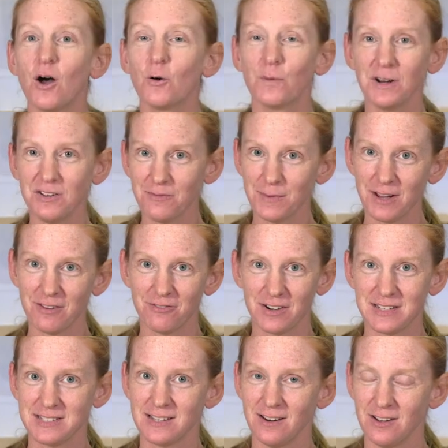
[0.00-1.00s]
One of my
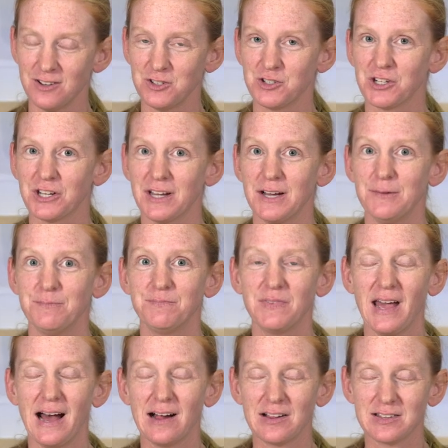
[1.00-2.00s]
friends in Australia,
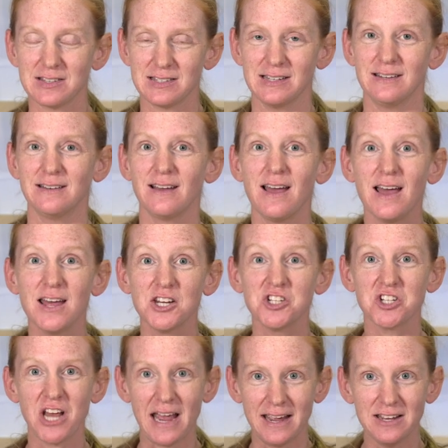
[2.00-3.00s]
Allison,
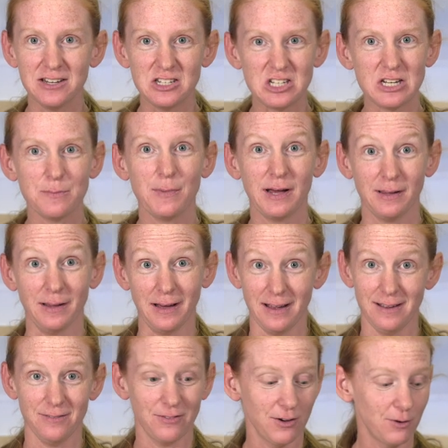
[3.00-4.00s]
changed my
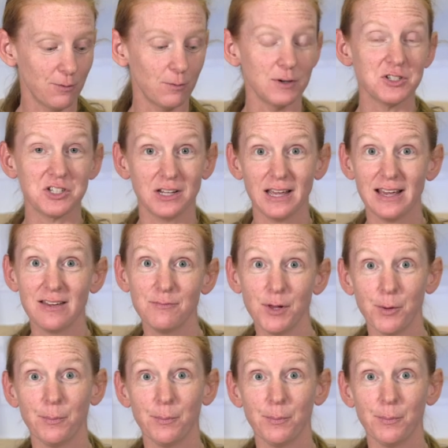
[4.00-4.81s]
life when she gave me